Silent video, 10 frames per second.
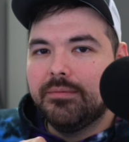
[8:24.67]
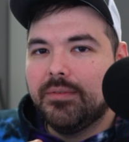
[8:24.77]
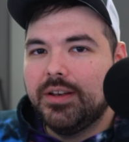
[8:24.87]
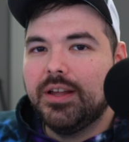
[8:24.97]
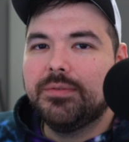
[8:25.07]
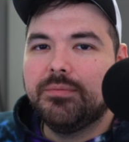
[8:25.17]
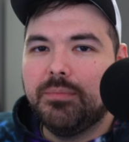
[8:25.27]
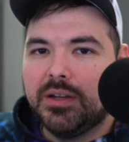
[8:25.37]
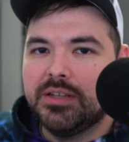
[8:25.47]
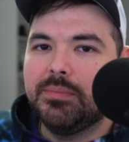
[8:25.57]
Enough
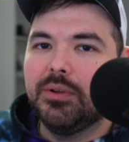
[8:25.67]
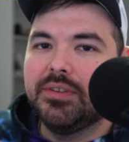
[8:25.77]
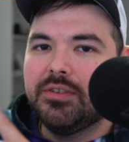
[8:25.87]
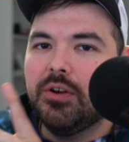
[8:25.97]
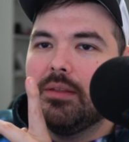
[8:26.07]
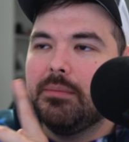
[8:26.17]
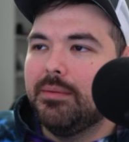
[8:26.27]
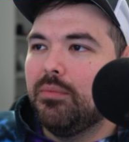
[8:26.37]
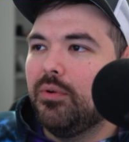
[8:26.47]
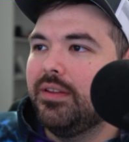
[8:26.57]
budget builds. Let's go to the
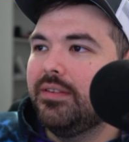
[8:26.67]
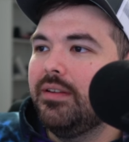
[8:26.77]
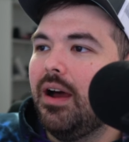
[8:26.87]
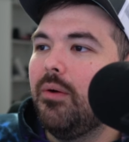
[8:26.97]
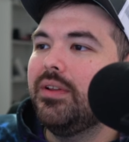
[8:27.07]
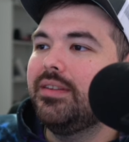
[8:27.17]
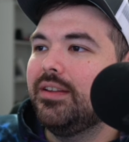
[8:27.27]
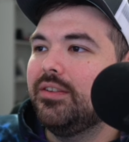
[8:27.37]
big boys. I want to see a